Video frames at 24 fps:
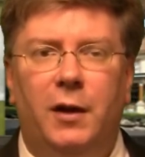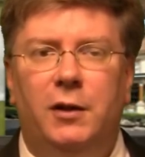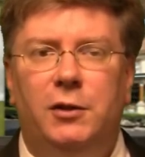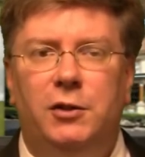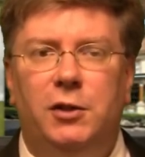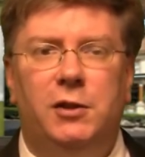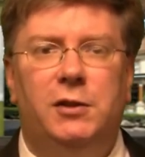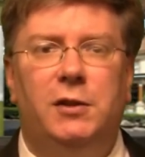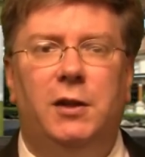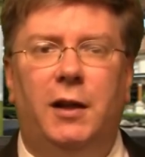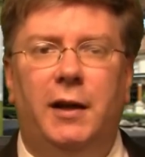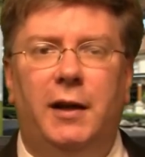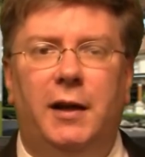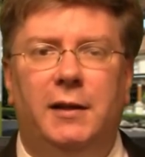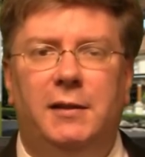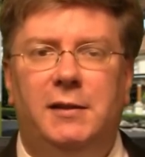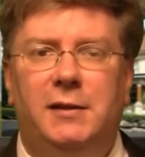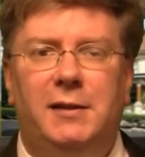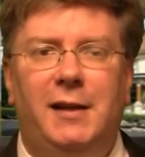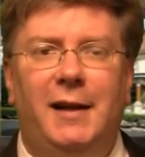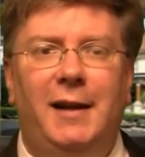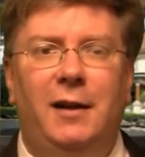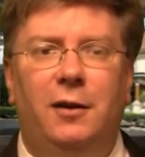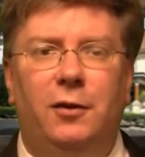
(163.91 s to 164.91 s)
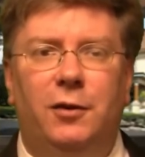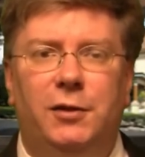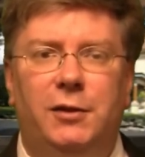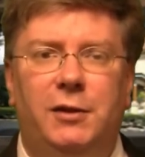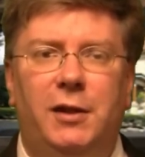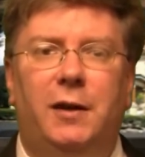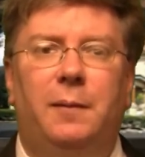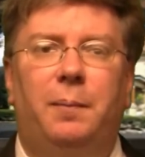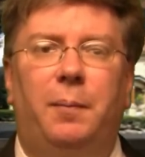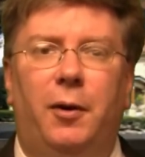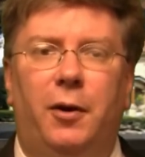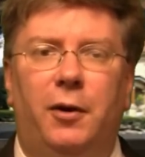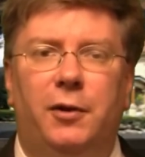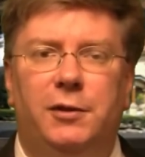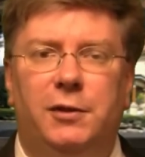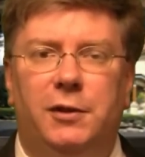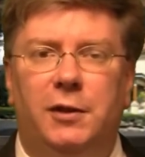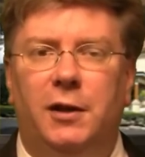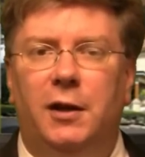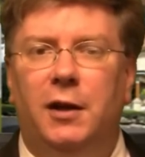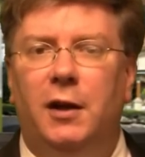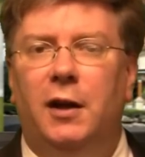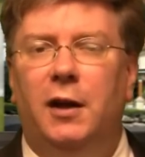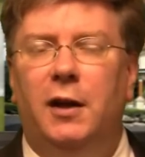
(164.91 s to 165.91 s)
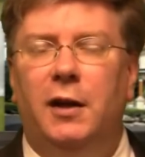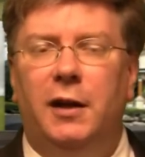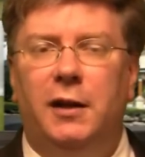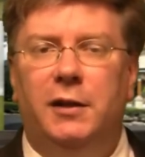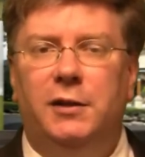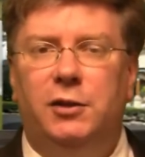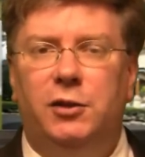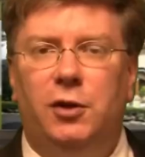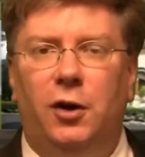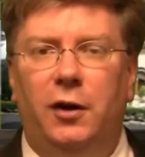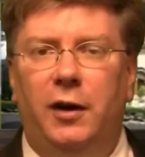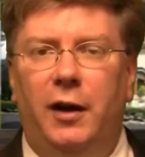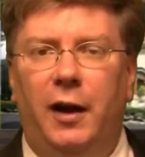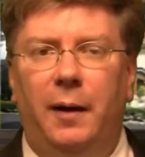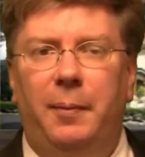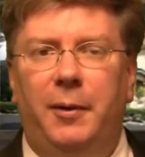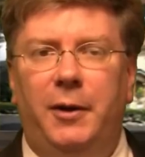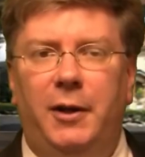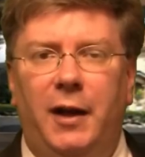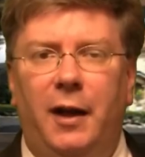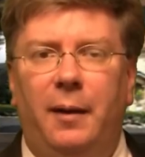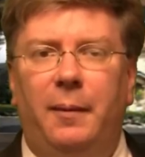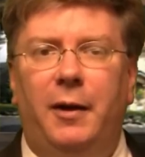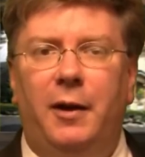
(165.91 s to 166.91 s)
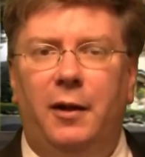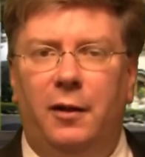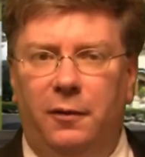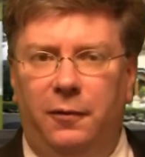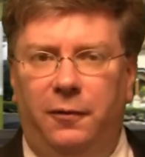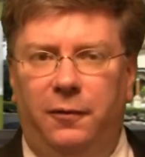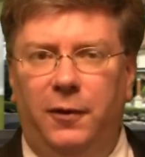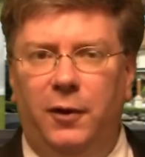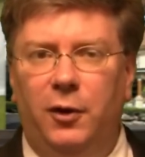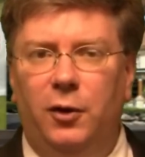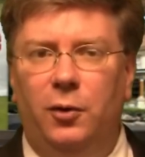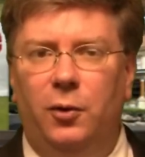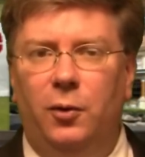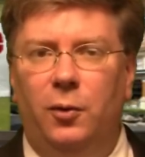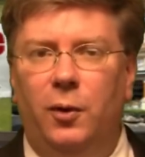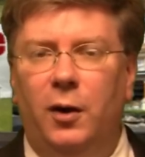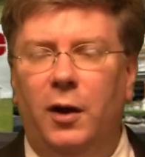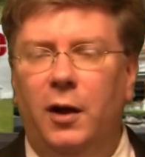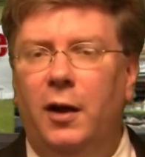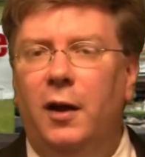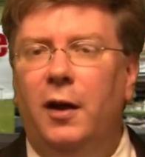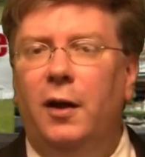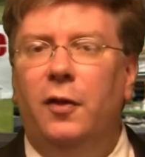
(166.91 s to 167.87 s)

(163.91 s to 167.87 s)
Just like a single sick person can start an epidemic of the flu